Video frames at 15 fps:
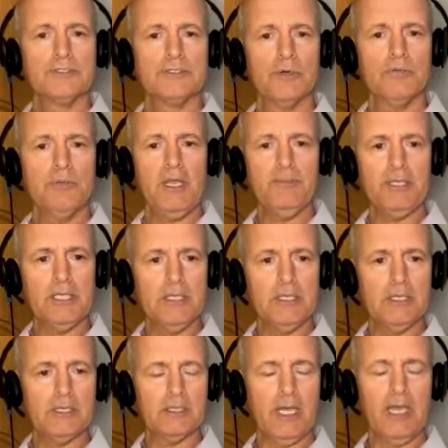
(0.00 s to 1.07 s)
So
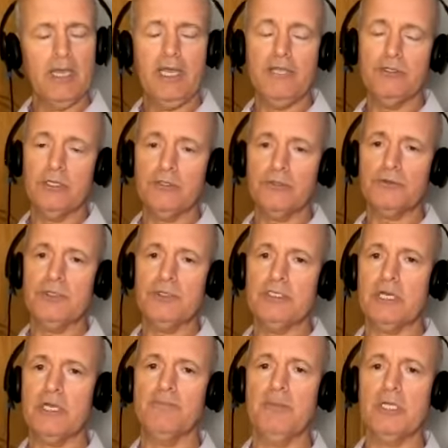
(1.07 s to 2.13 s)
maybe, and the other thing
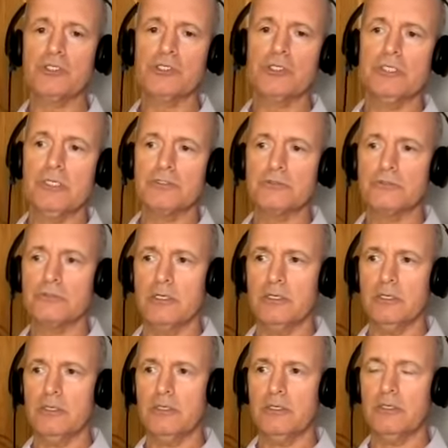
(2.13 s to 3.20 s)
that I mentioned is
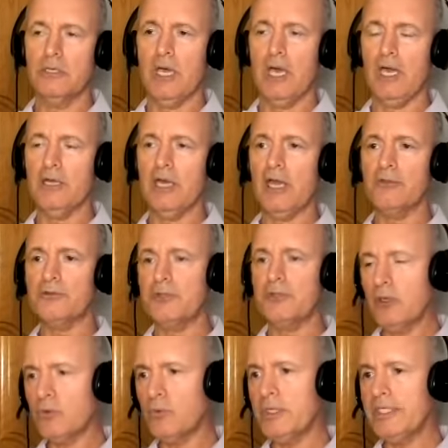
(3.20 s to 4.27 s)
I, I
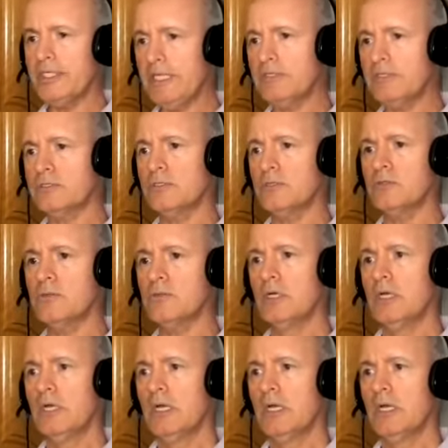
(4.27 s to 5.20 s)
think we need to